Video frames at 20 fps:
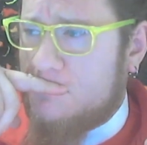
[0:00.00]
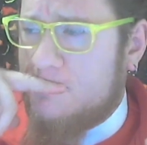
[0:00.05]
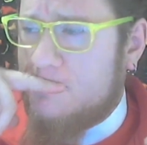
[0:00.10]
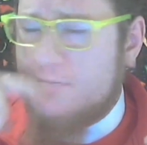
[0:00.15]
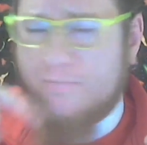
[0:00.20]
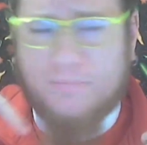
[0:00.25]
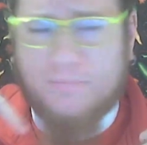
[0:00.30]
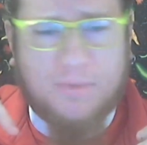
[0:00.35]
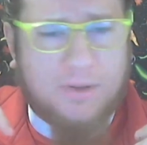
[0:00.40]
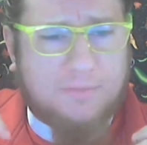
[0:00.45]

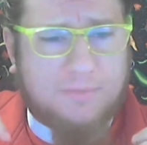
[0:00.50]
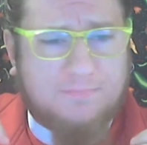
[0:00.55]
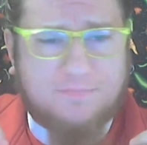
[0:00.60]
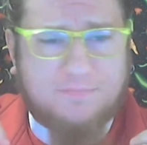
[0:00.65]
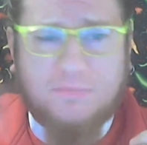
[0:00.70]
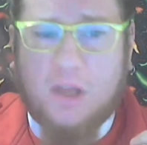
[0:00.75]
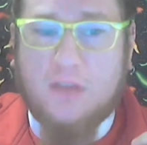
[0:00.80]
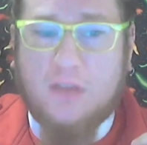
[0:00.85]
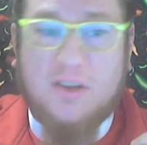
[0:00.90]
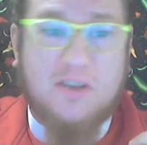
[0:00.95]
Mmm.
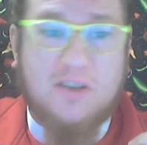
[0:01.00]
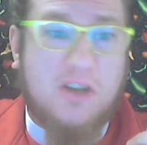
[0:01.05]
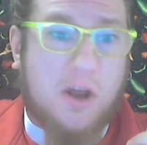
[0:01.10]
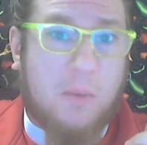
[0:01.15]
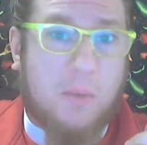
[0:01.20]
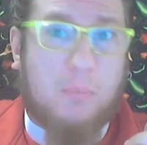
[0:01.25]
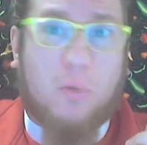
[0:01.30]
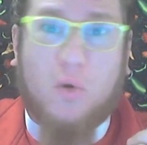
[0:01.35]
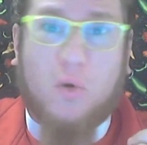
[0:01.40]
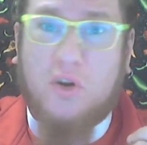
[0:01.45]
This on
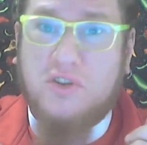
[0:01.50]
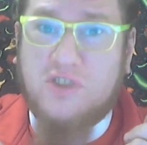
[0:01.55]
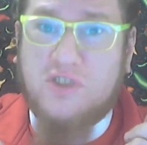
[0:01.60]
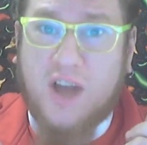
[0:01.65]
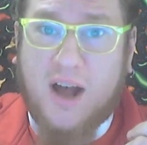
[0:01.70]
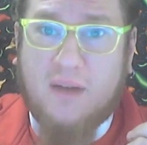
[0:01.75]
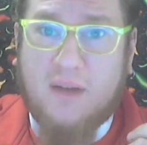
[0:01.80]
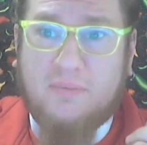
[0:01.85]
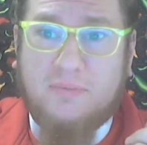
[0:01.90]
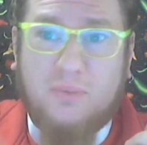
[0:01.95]
a pork
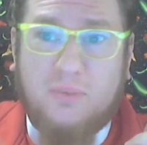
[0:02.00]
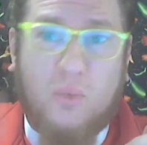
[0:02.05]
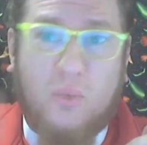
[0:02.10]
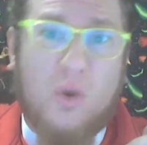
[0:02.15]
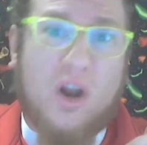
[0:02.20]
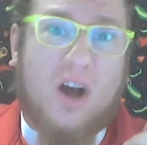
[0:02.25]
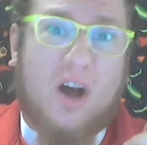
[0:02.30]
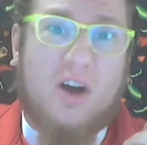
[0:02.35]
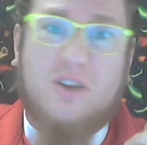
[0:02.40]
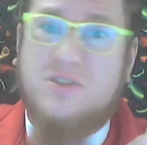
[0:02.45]
chop
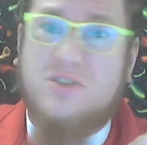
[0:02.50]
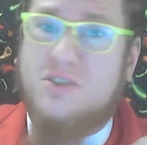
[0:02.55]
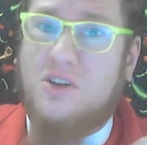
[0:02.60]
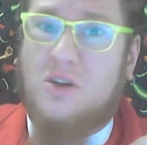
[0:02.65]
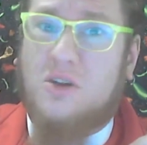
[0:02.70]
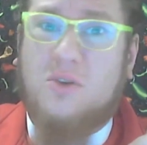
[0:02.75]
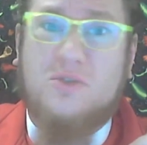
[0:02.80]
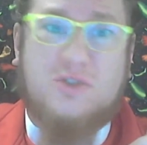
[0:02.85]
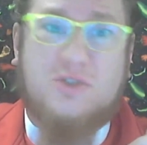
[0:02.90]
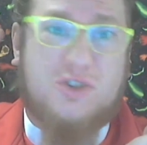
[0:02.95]
would
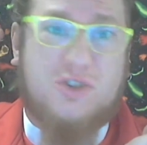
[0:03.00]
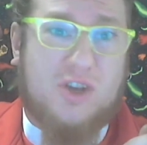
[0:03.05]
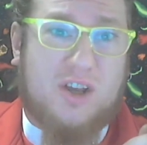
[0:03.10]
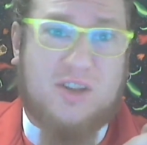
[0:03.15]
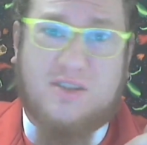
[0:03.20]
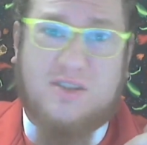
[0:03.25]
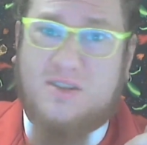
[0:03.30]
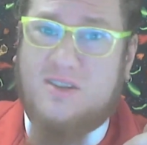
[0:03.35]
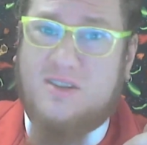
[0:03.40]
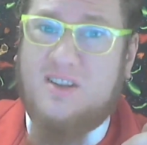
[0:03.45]
also
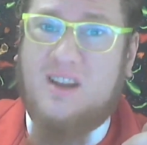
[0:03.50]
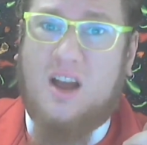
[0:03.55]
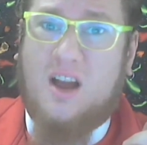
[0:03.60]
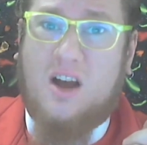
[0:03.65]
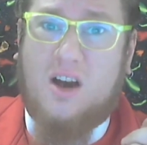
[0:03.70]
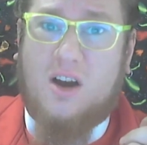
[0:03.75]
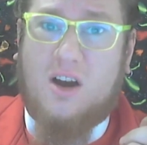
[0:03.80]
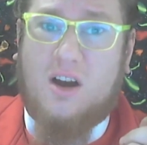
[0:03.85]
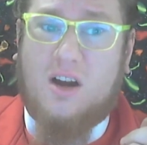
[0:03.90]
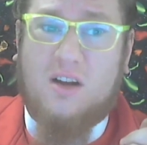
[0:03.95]
just,
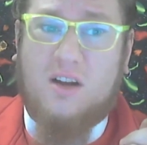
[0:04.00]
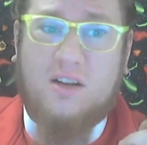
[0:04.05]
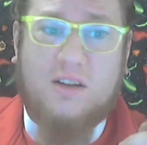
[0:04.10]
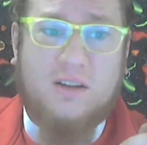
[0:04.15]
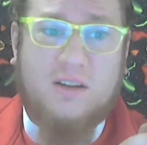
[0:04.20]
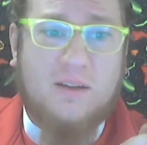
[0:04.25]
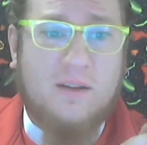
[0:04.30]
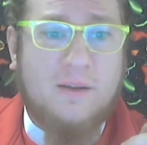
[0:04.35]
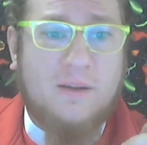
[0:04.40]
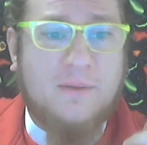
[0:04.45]
oh,
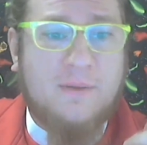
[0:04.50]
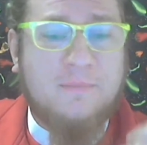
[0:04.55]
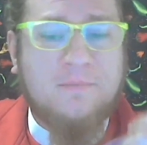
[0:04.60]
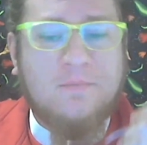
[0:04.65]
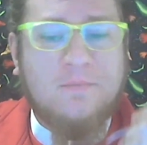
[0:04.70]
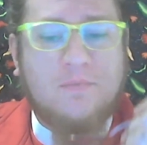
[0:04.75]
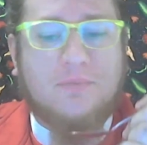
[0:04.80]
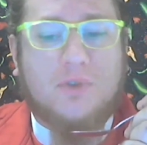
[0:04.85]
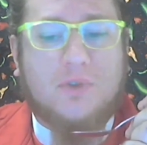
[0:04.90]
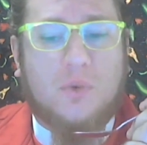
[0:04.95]

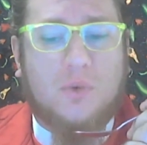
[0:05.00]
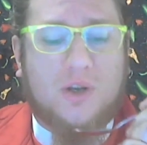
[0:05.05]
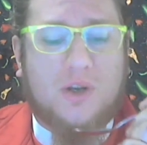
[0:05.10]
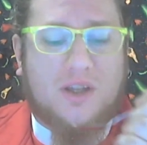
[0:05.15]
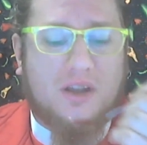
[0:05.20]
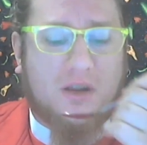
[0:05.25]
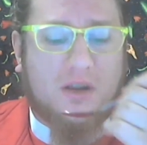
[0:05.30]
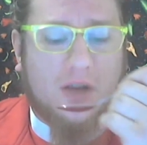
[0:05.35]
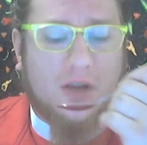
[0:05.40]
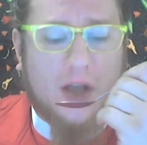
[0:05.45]
would
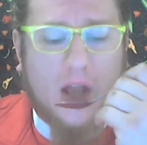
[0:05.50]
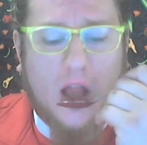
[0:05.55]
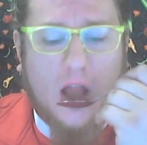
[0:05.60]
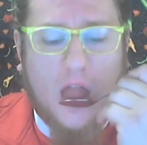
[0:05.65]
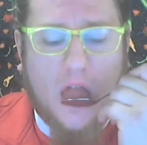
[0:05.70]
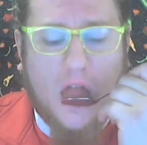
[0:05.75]
kill it.